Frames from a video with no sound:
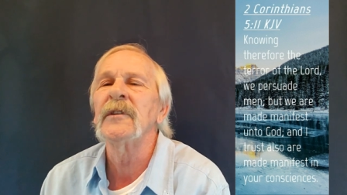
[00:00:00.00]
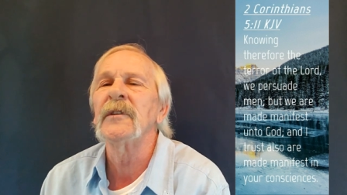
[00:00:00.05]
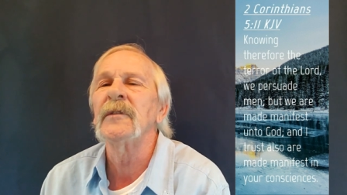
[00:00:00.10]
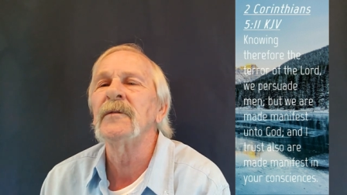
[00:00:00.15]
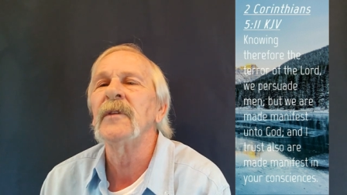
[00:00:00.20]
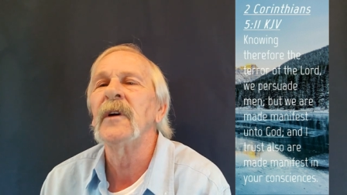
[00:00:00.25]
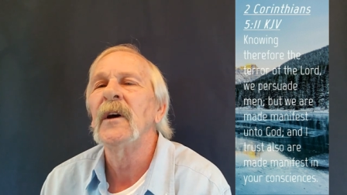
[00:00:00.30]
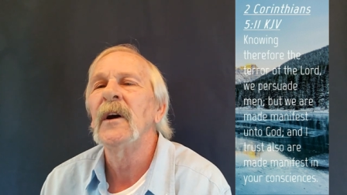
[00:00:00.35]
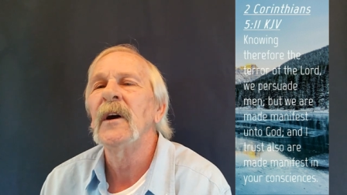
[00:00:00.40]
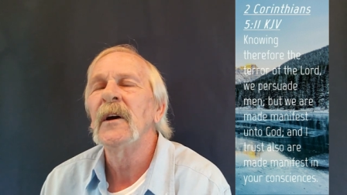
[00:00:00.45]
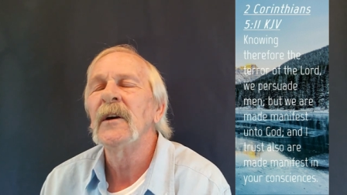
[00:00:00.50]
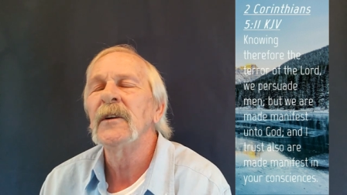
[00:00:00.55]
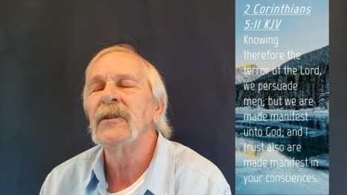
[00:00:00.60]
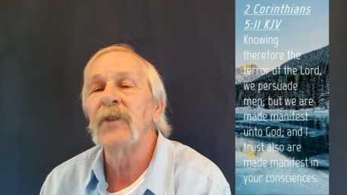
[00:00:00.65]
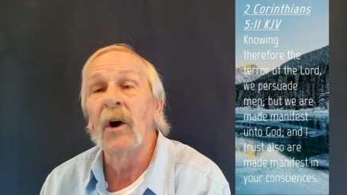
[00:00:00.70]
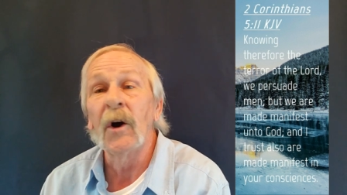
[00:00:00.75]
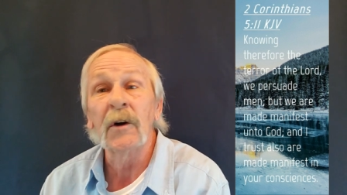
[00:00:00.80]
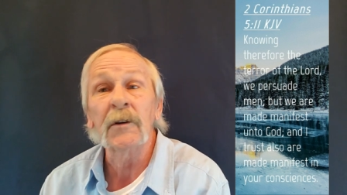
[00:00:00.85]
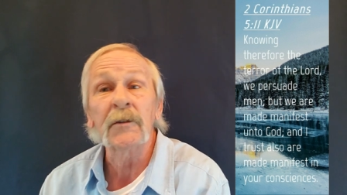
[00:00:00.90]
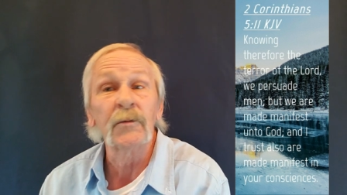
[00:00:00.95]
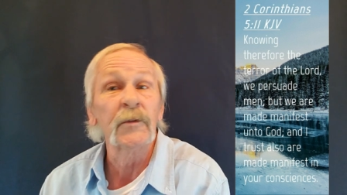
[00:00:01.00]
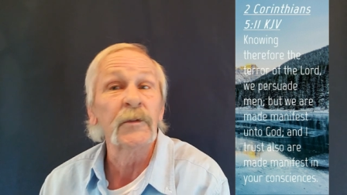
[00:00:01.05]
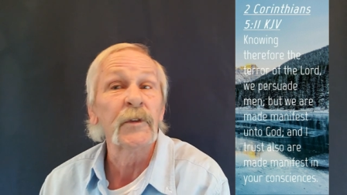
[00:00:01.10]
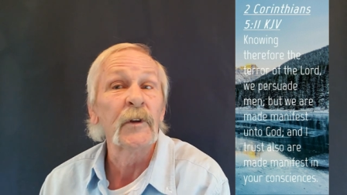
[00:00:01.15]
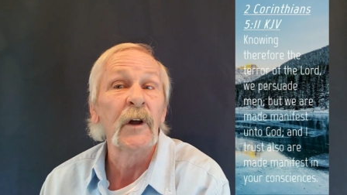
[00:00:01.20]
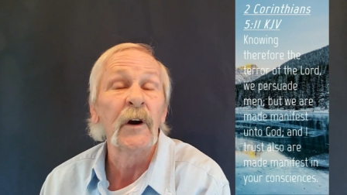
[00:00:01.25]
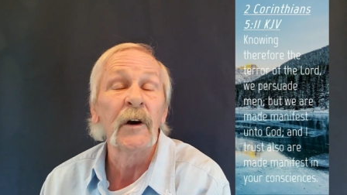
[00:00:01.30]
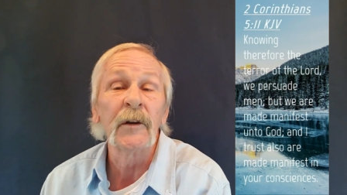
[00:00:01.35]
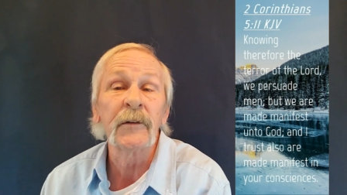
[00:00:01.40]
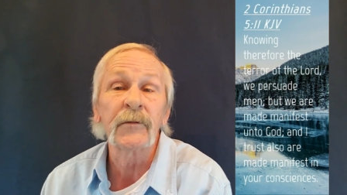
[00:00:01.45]
I've talked with a
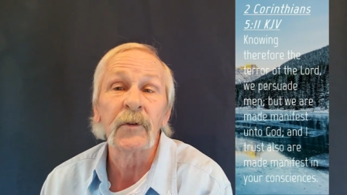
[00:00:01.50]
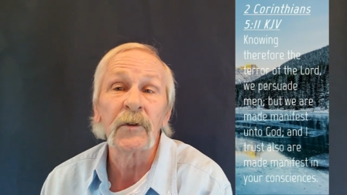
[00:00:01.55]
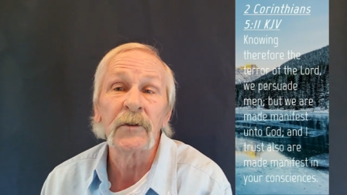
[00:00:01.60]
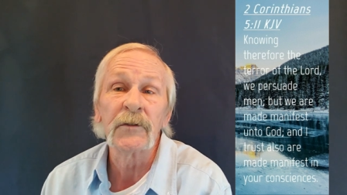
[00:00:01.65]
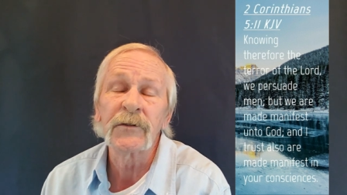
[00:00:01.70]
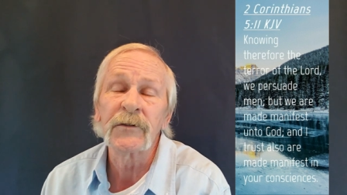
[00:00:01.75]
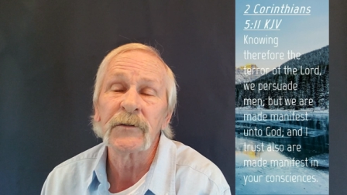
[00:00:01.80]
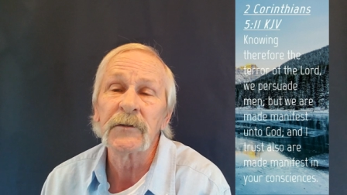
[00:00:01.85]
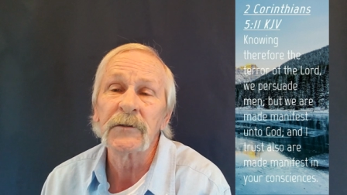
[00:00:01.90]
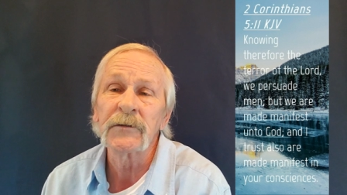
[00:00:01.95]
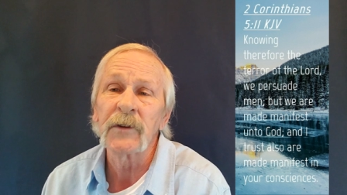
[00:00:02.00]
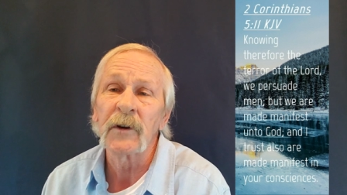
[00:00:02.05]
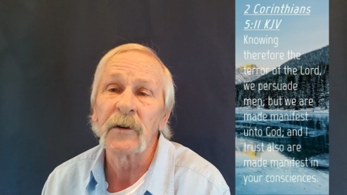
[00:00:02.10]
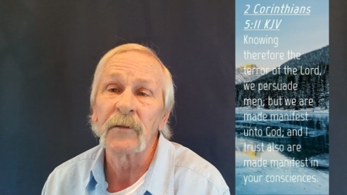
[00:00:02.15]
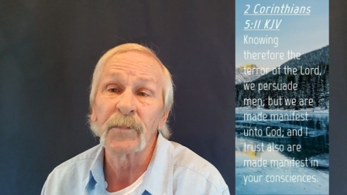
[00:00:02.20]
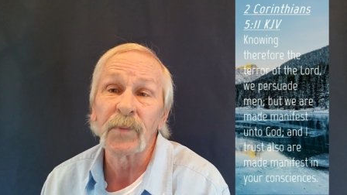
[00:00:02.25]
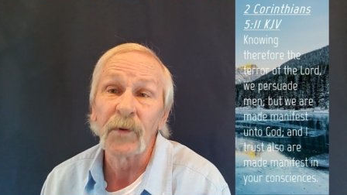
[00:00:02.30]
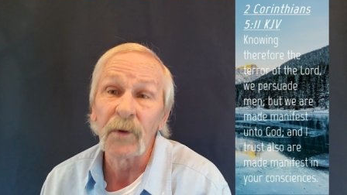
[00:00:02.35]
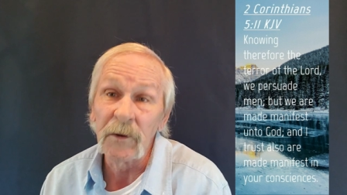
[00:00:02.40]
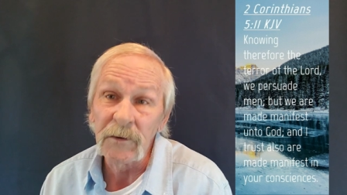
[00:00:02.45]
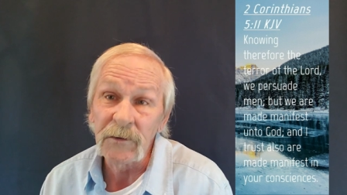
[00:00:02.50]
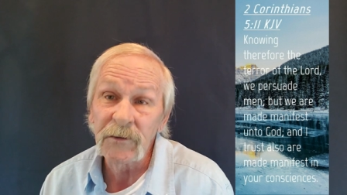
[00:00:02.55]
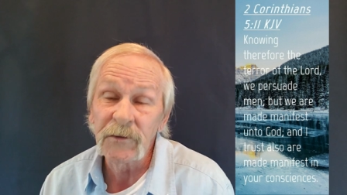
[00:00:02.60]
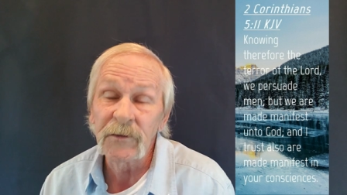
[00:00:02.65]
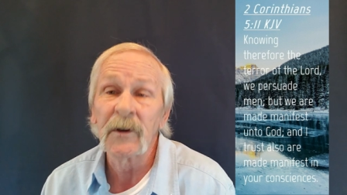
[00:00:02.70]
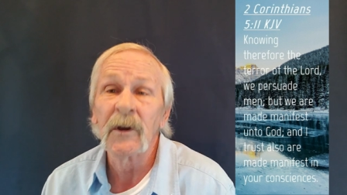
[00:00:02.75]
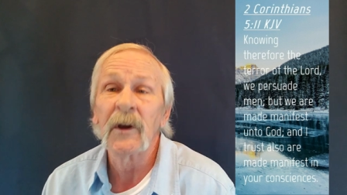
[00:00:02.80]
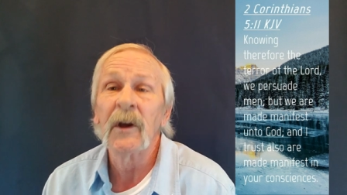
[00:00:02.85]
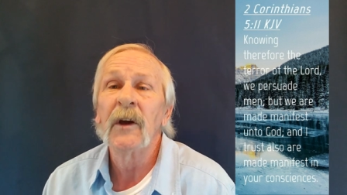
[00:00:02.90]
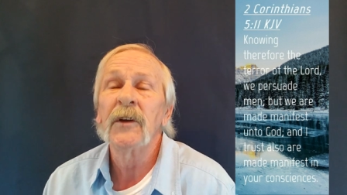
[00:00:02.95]
lot of Christians. I've
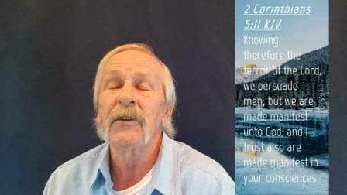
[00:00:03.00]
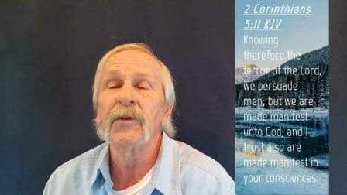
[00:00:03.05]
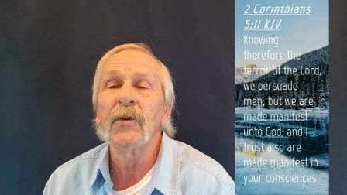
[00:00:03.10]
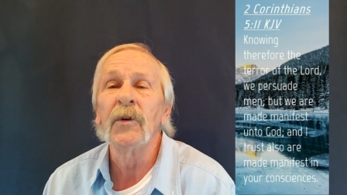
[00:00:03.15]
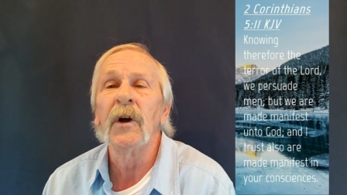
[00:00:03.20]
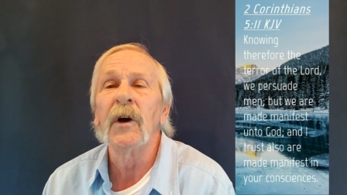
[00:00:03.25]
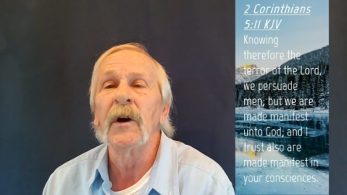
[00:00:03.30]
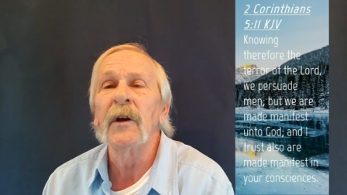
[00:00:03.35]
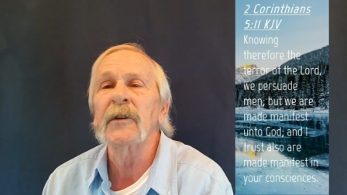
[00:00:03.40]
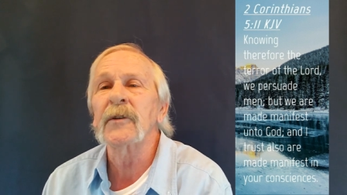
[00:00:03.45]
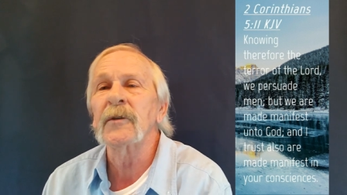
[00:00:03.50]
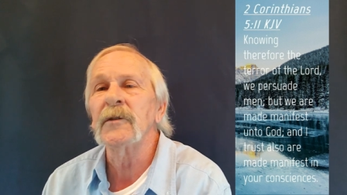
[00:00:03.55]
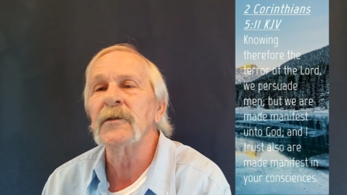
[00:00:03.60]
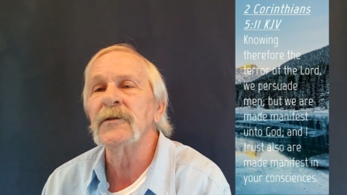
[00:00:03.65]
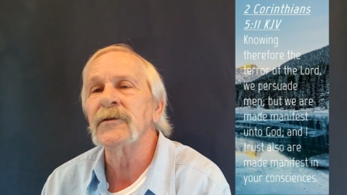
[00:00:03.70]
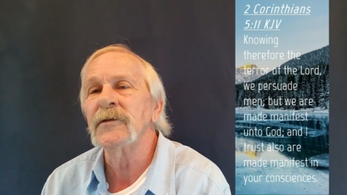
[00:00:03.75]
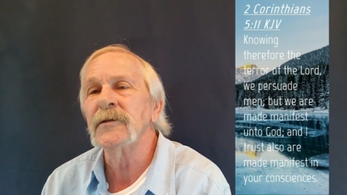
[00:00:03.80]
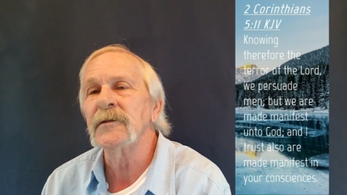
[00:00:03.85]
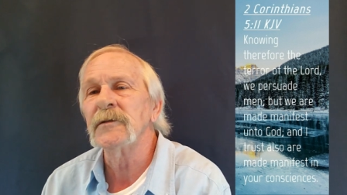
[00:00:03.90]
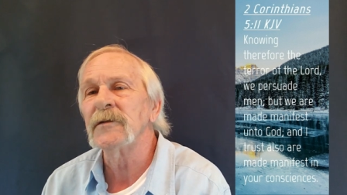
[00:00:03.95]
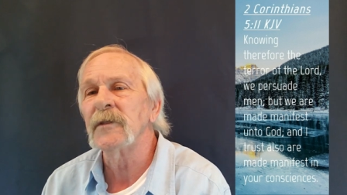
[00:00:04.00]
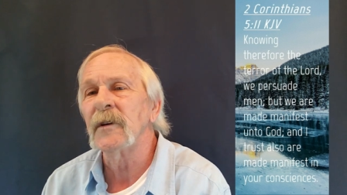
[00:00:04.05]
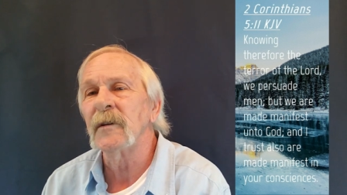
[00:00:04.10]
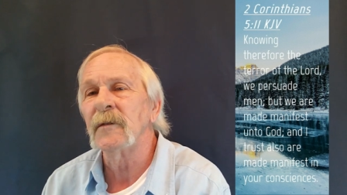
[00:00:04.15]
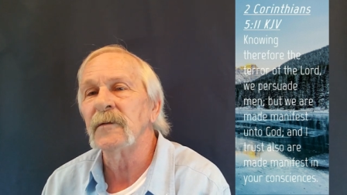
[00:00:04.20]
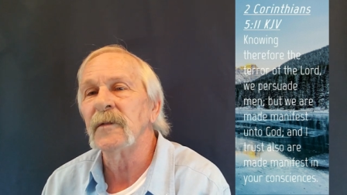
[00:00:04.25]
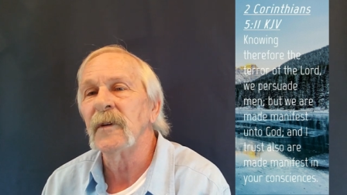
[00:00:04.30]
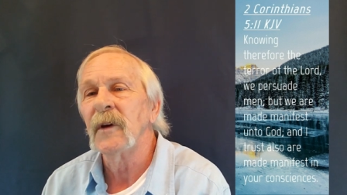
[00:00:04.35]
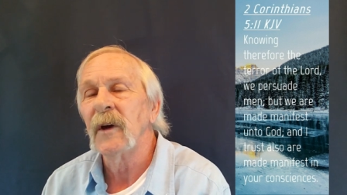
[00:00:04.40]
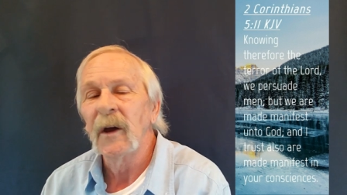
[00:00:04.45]
preached to a lot of Christians.
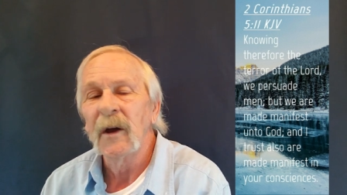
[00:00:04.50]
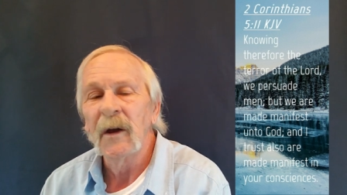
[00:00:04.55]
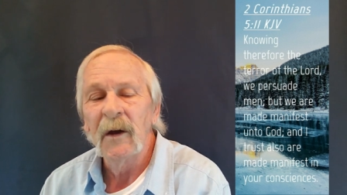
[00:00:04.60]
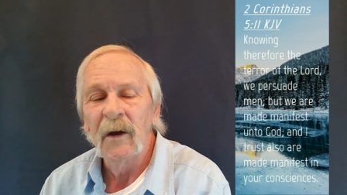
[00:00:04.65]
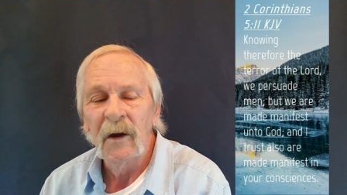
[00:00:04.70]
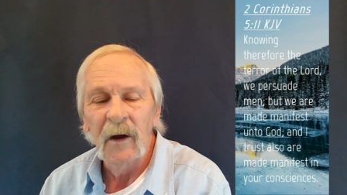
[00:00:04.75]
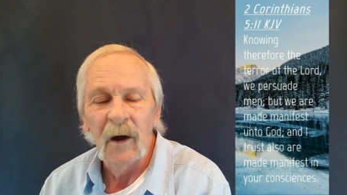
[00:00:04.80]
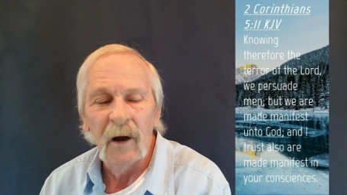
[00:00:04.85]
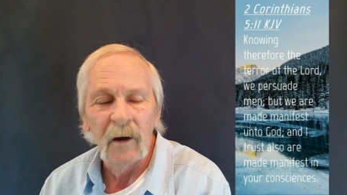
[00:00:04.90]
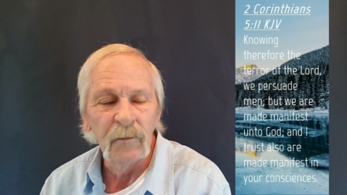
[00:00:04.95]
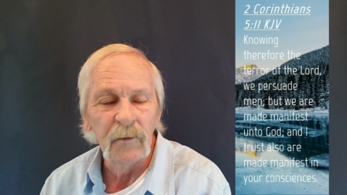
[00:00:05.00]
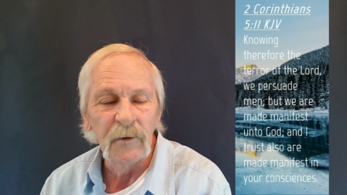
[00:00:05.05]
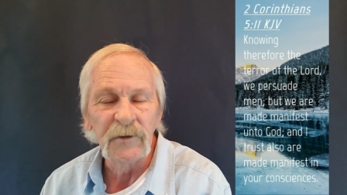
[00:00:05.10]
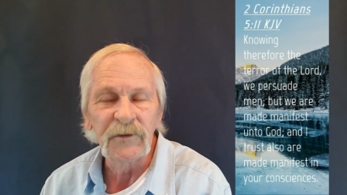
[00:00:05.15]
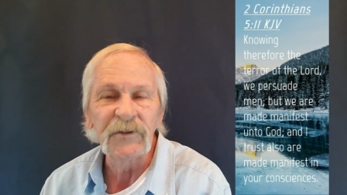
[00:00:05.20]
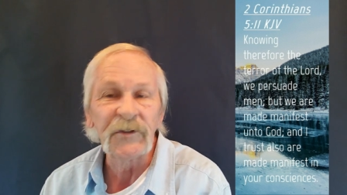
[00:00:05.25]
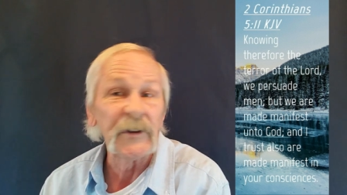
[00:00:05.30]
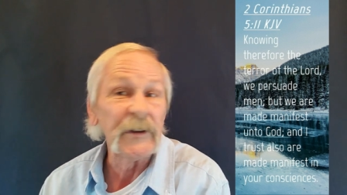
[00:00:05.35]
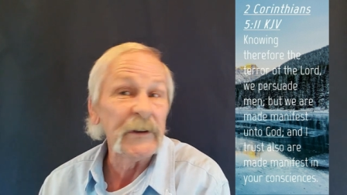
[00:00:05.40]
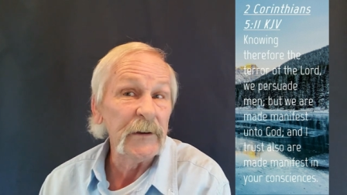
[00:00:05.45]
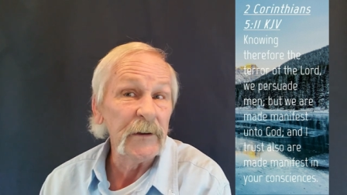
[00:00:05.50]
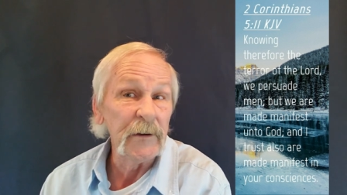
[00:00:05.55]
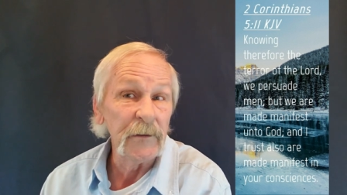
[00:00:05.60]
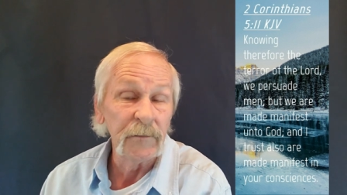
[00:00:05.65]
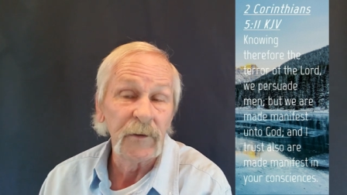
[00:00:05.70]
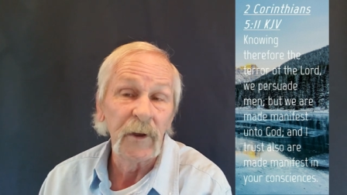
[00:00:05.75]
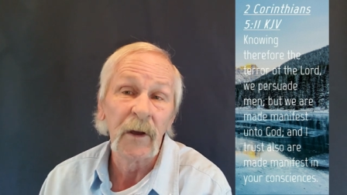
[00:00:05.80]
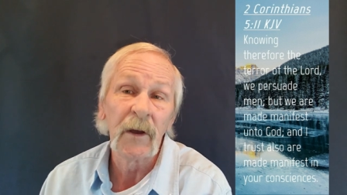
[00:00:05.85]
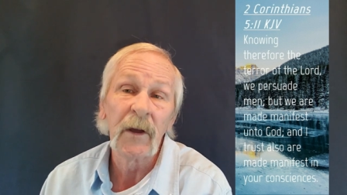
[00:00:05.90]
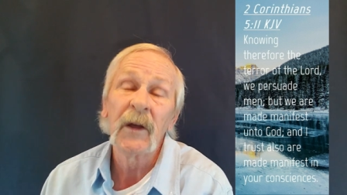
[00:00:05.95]
I've
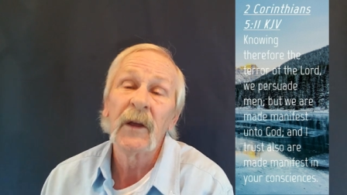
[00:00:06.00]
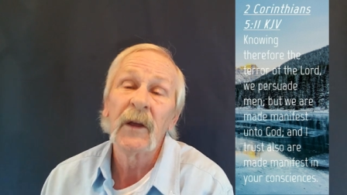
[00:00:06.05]
received